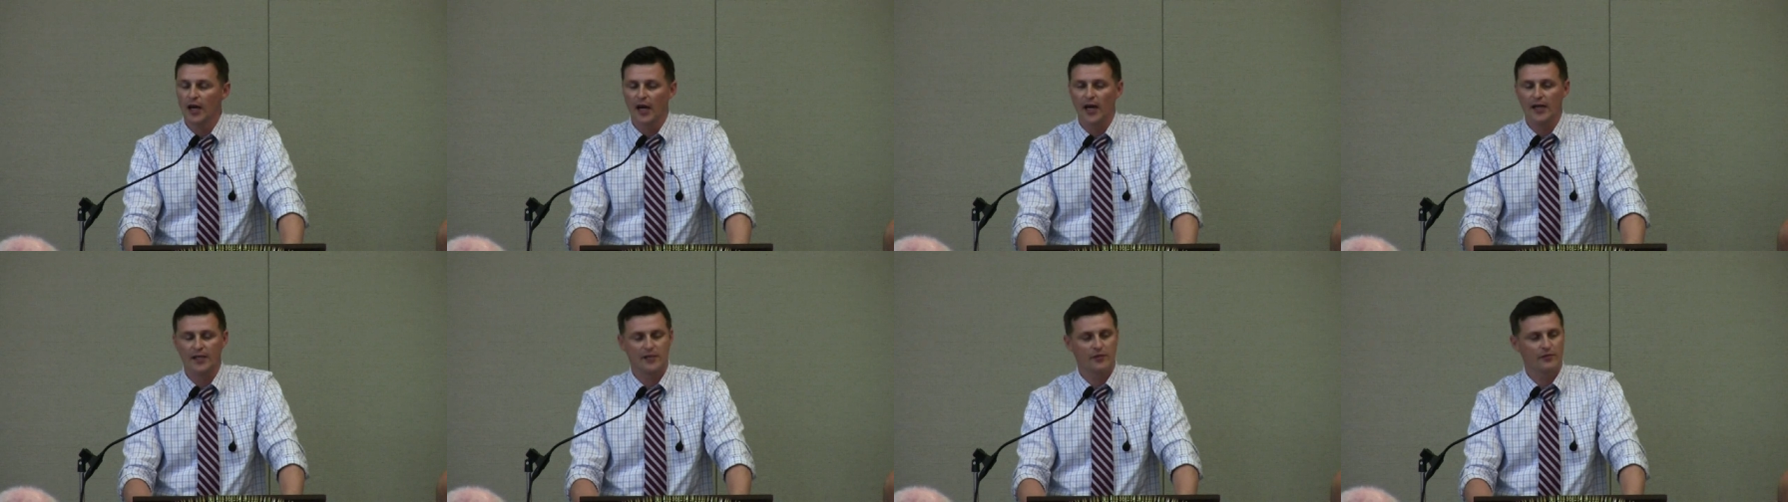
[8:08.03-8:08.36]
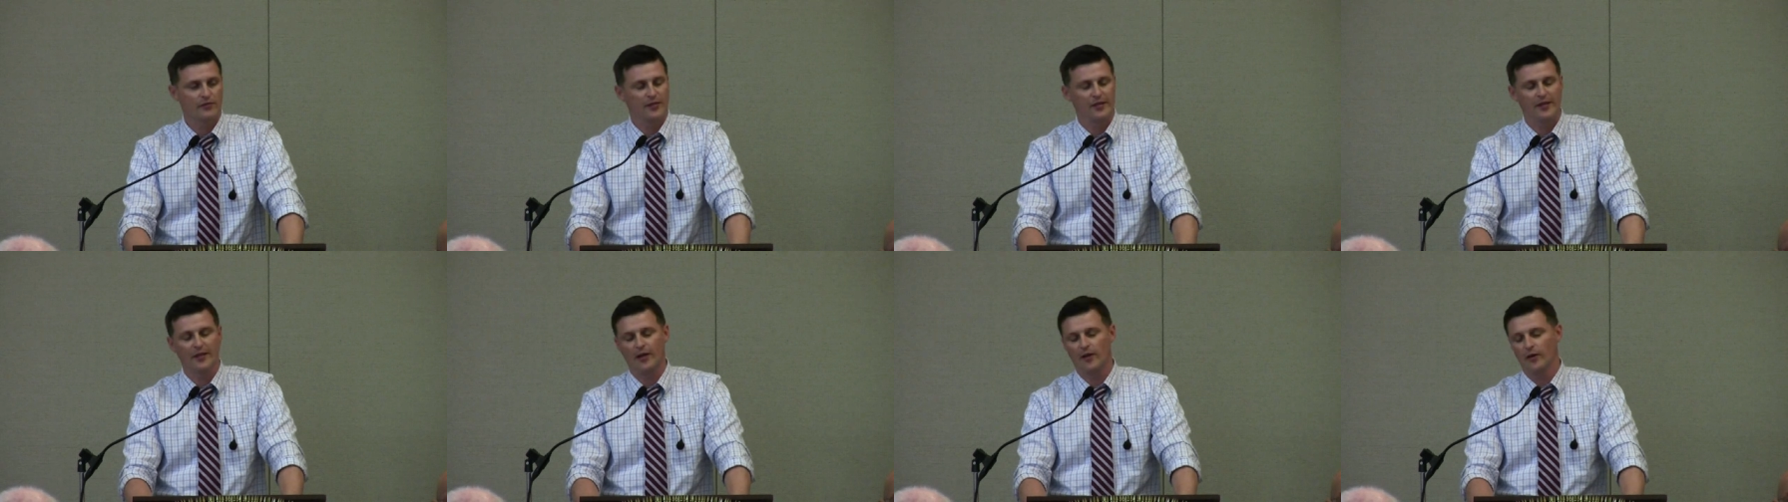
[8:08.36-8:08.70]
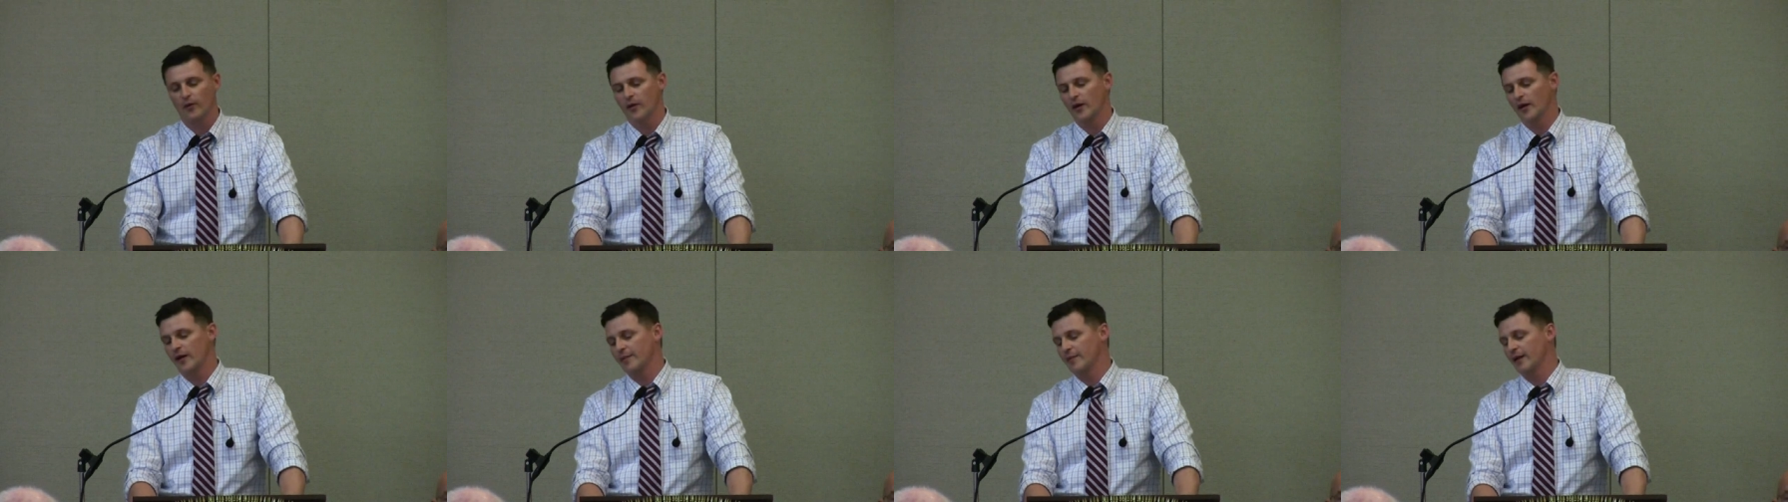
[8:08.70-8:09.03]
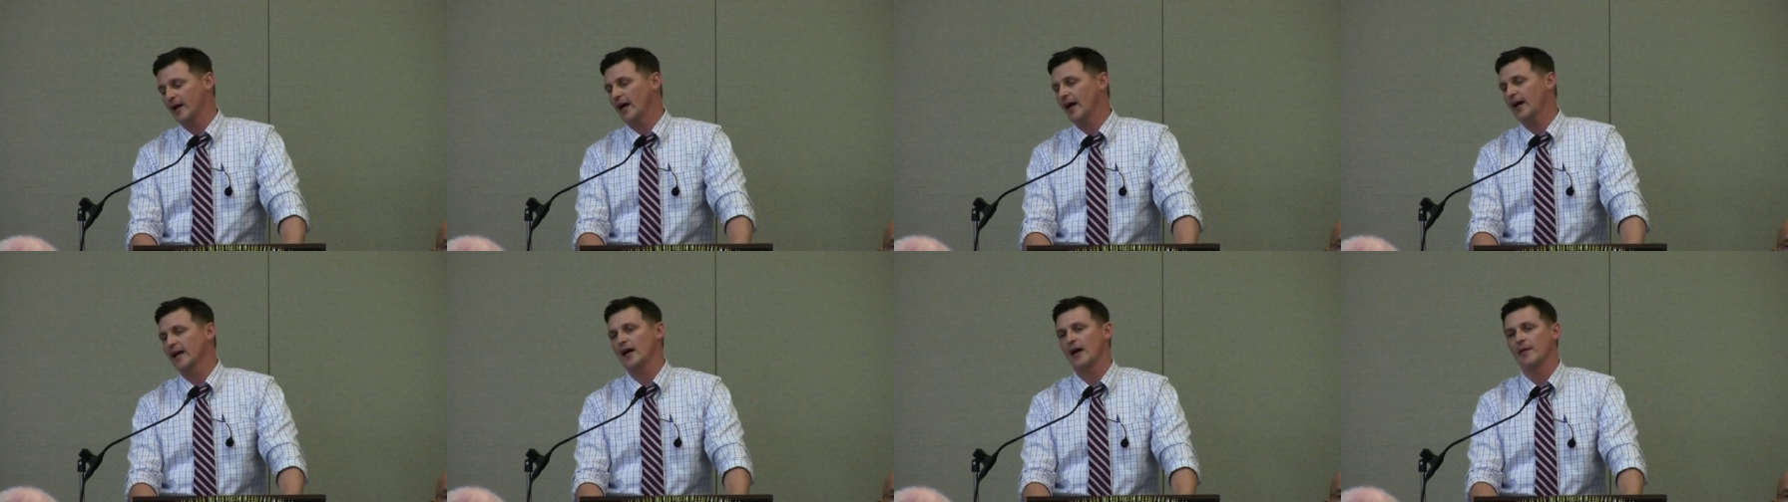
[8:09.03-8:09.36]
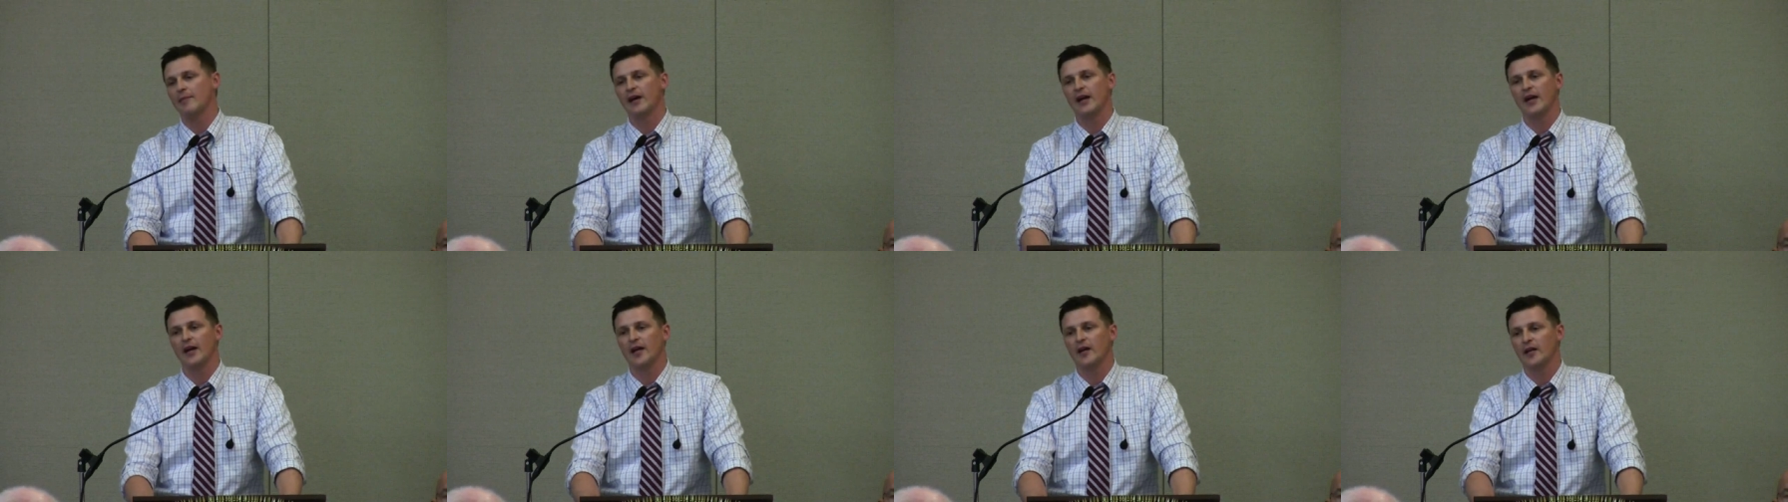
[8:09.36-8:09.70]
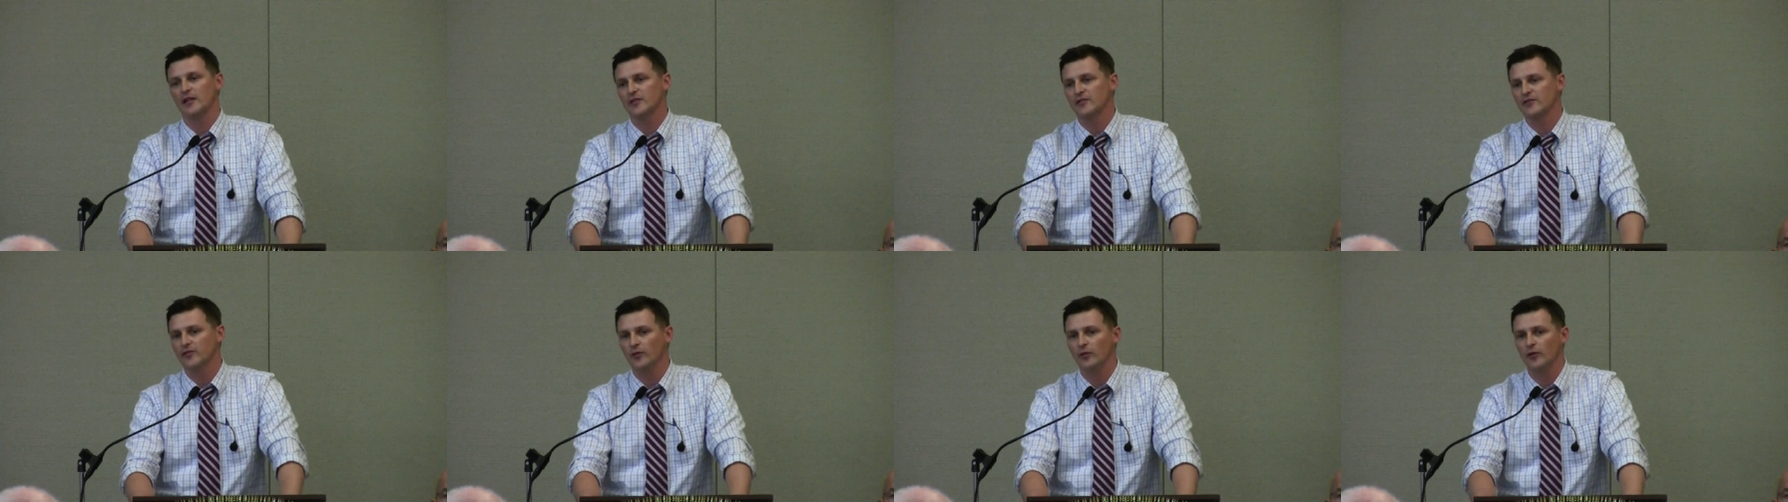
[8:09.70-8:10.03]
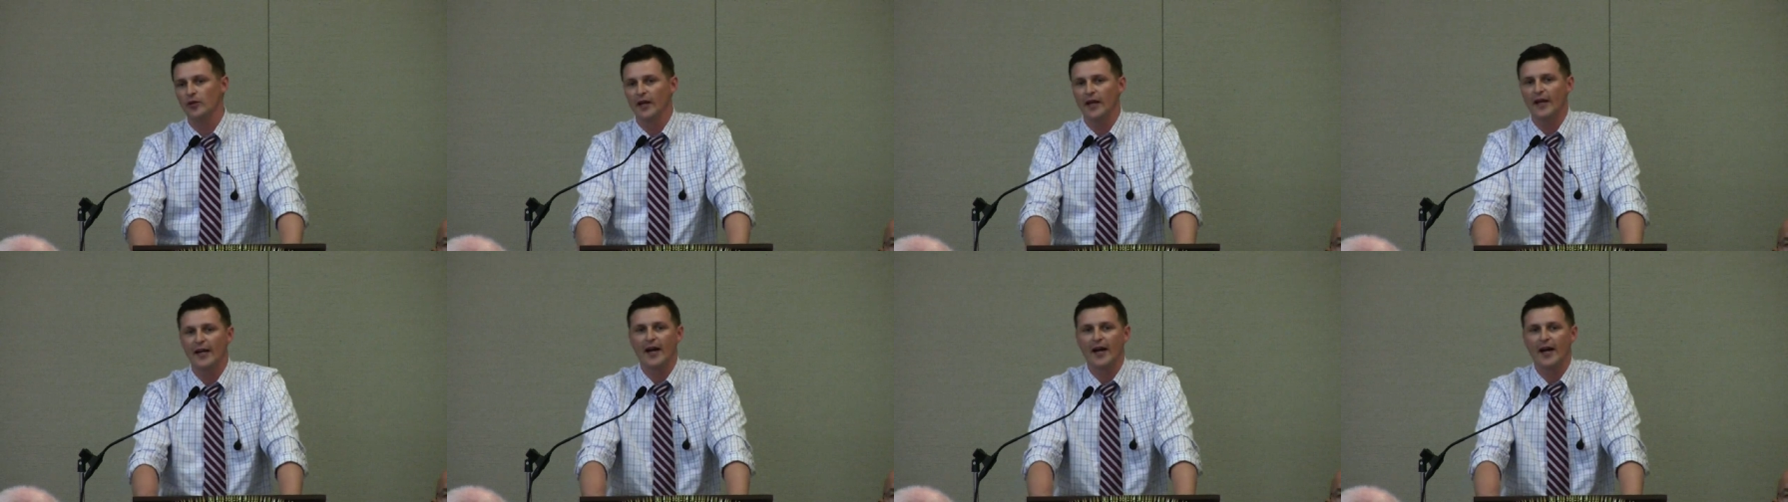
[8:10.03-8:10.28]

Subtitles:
I said, I got my hands full.